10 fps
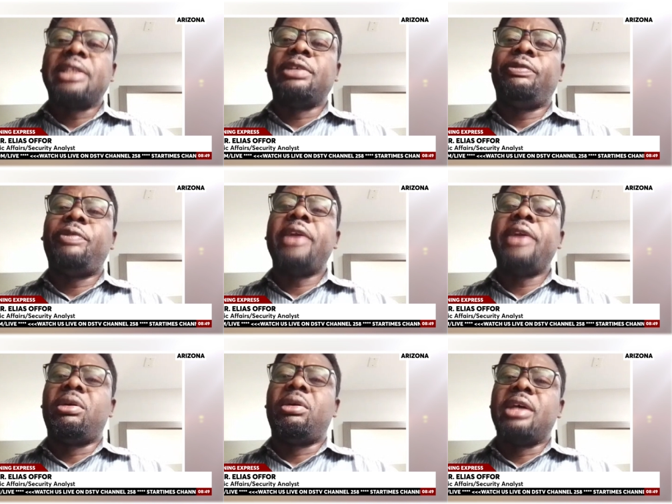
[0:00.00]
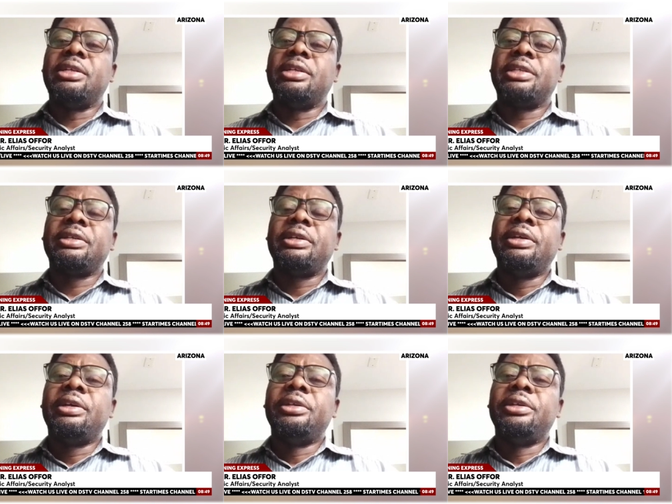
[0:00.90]
of classified ignorance.
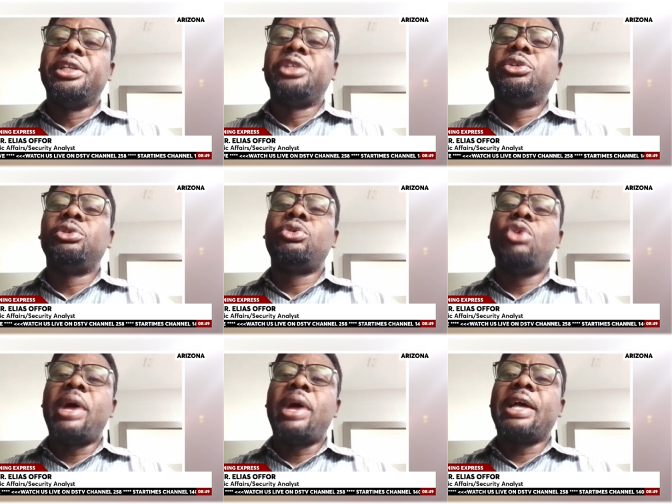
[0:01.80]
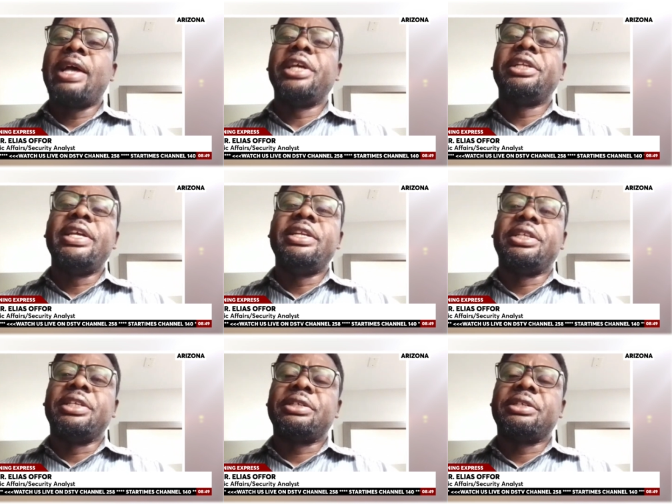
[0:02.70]
She should go back and check the
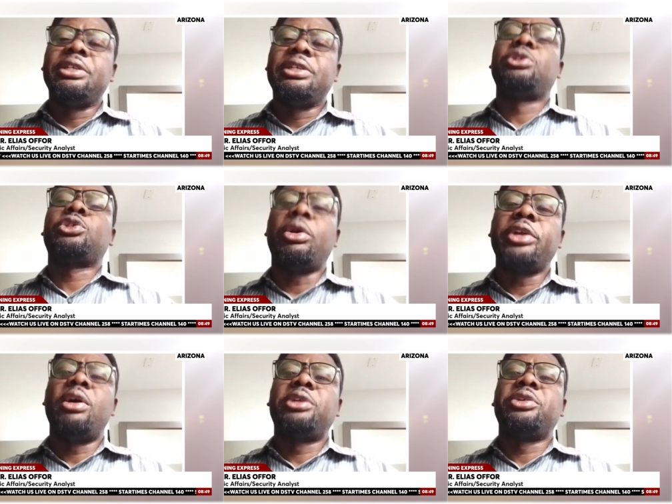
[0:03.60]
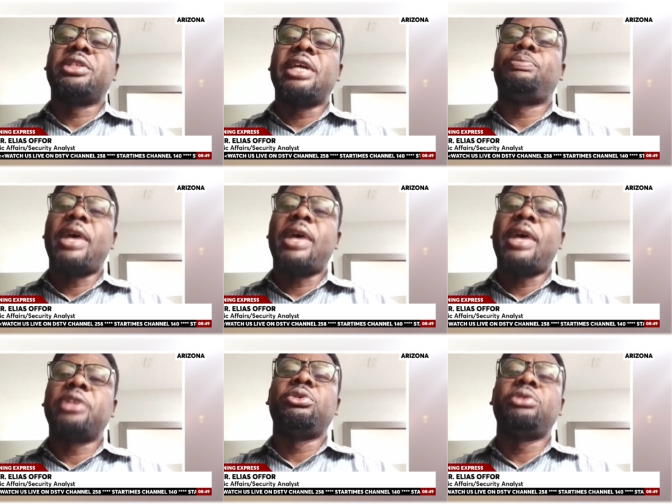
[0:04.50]
indices. She should study countries that
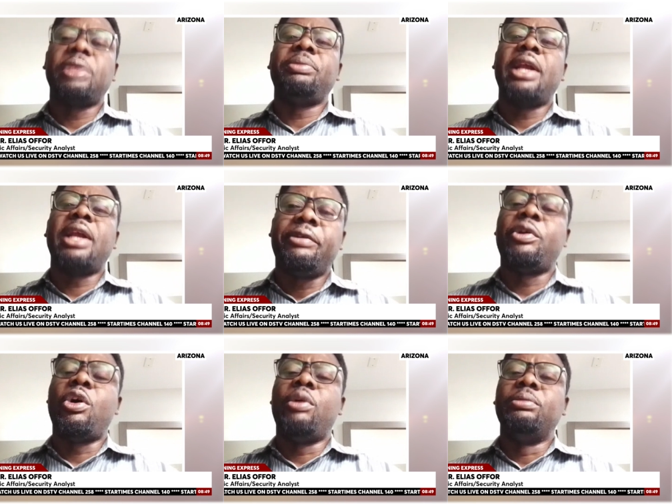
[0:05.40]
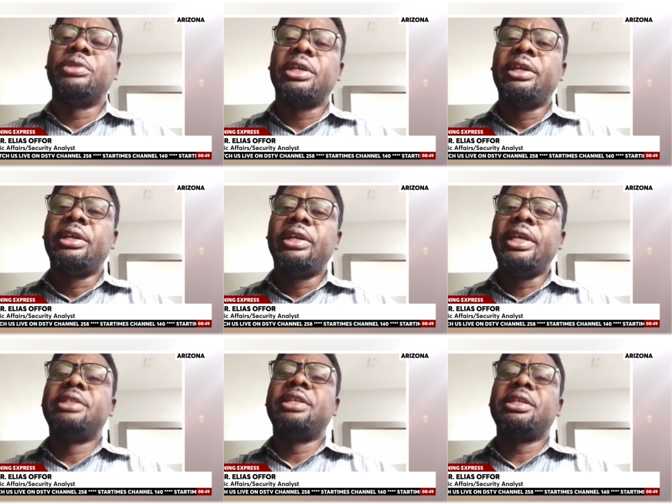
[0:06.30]
passed through similar reforms.
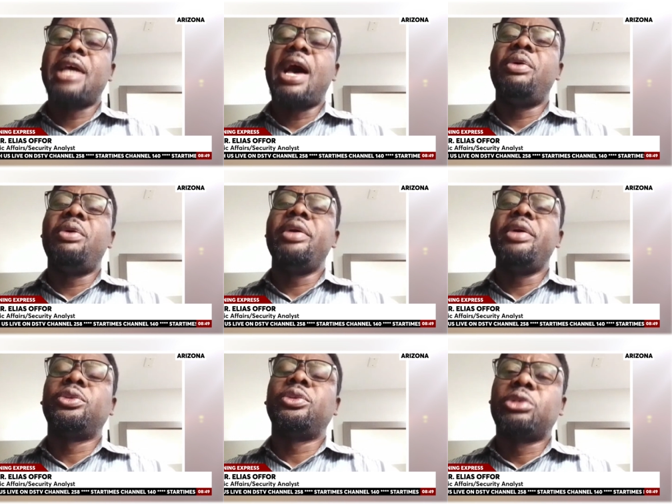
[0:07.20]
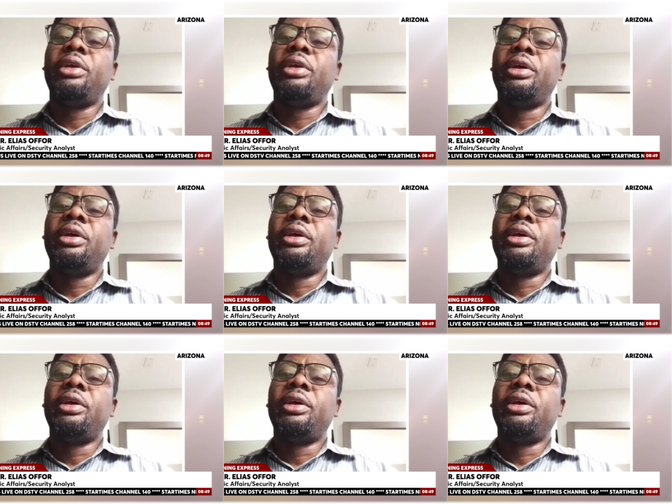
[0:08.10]
Is this how it was done?